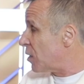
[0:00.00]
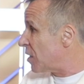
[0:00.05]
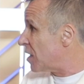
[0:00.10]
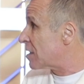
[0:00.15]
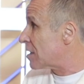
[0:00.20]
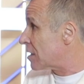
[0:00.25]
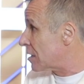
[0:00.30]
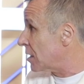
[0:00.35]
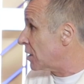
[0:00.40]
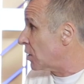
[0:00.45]
with
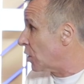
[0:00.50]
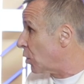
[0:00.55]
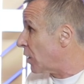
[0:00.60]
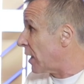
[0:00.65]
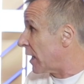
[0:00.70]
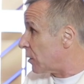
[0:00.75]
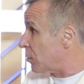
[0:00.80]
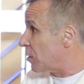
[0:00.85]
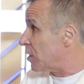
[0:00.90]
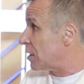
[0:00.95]
this,
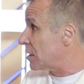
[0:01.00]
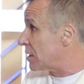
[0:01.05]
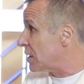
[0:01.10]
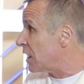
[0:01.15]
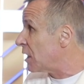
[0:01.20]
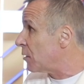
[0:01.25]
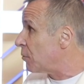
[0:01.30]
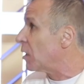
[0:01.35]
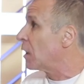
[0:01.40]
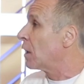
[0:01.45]
like with a
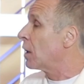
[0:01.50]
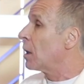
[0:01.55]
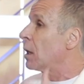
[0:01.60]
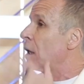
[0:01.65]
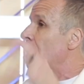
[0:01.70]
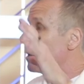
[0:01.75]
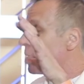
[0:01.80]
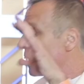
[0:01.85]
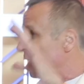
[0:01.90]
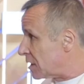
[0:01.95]
team,
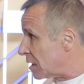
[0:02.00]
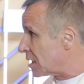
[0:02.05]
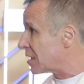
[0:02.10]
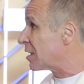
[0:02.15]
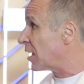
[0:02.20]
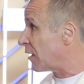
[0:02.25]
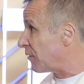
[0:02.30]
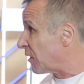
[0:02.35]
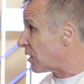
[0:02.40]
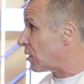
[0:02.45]
this is
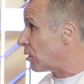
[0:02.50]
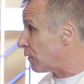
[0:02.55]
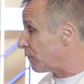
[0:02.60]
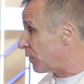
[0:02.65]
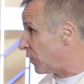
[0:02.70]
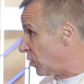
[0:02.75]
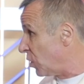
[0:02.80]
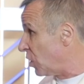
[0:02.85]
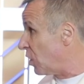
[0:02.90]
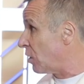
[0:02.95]
difficult
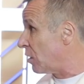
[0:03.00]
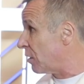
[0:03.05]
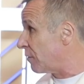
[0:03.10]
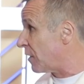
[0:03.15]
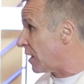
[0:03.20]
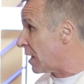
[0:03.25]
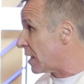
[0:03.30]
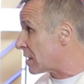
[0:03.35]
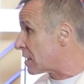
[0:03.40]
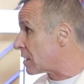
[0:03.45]
for all
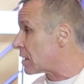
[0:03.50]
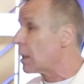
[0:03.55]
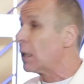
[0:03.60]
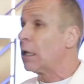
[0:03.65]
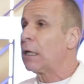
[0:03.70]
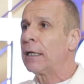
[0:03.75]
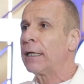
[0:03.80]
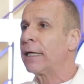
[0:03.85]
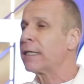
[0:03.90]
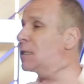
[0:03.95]
of us.
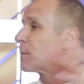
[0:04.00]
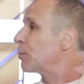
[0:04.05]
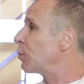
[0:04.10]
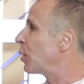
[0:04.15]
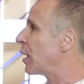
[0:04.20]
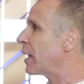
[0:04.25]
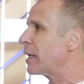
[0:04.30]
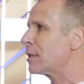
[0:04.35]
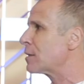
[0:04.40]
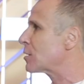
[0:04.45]
Let's
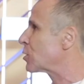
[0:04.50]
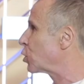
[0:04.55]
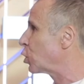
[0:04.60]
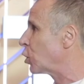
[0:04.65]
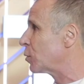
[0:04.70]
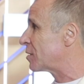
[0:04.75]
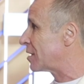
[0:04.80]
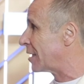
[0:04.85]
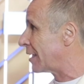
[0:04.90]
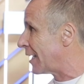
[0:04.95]

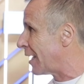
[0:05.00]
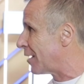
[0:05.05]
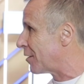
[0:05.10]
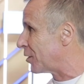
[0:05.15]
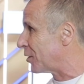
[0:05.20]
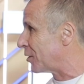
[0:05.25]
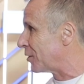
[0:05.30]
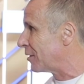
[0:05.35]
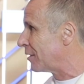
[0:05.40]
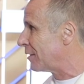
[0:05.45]
brainstorm
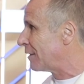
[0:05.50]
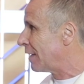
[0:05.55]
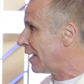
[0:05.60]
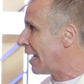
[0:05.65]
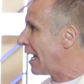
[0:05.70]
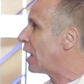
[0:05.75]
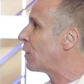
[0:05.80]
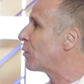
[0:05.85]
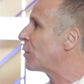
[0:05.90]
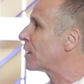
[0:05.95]
together
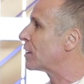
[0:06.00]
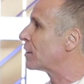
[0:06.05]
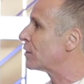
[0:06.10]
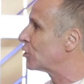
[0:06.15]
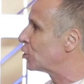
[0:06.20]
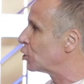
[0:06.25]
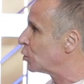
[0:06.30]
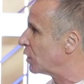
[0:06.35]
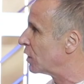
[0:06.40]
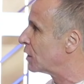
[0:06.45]
how we
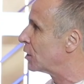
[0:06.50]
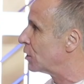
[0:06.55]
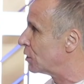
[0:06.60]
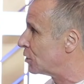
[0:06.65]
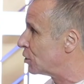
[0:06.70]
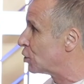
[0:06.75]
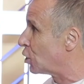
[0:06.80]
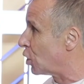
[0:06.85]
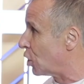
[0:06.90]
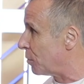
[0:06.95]
can do a
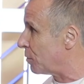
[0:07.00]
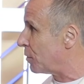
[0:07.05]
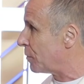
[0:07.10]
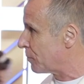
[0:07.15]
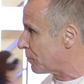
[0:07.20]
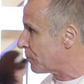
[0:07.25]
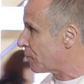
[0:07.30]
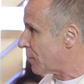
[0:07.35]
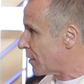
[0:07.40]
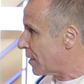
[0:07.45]
good job.
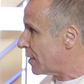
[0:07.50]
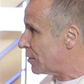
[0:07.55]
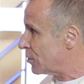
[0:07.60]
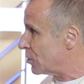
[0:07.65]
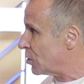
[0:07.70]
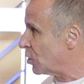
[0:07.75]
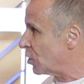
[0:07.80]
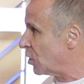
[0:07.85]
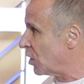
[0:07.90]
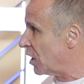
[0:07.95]

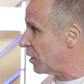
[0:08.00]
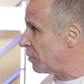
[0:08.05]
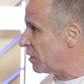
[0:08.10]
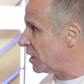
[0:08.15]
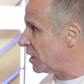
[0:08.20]
Do you know what I